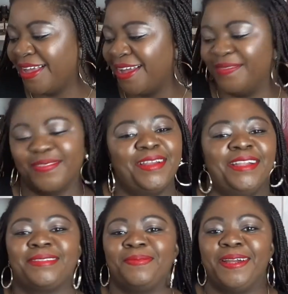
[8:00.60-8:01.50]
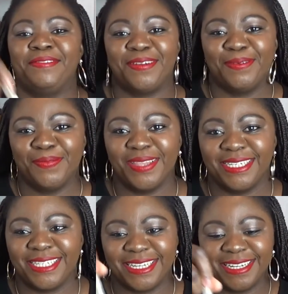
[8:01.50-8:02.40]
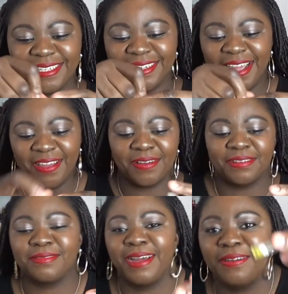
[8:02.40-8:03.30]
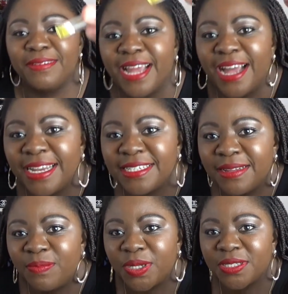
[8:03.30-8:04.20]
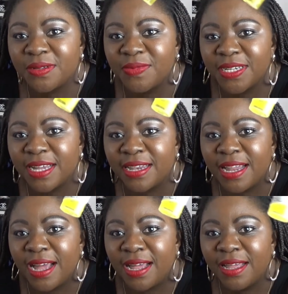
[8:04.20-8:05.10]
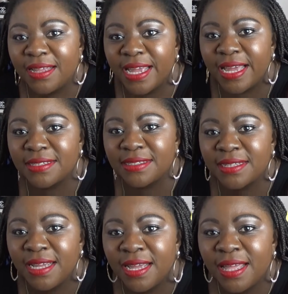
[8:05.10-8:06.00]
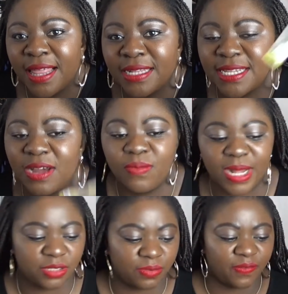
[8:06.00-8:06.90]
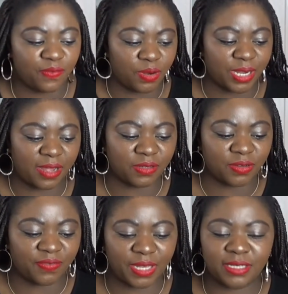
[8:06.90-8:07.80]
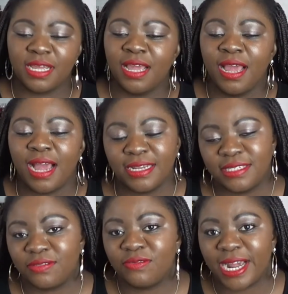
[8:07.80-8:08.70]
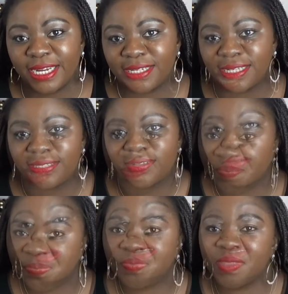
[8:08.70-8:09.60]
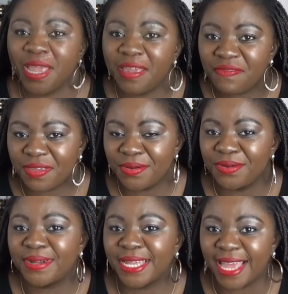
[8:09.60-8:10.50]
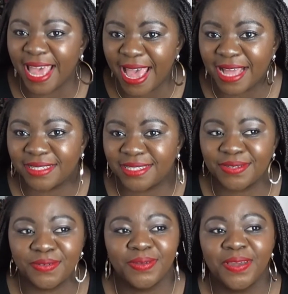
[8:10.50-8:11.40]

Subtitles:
I'm gonna spray from the decant, because well, we are at the bottom. Look at that. Yes, that's how much we've won out of it, and rightly so, because if you care to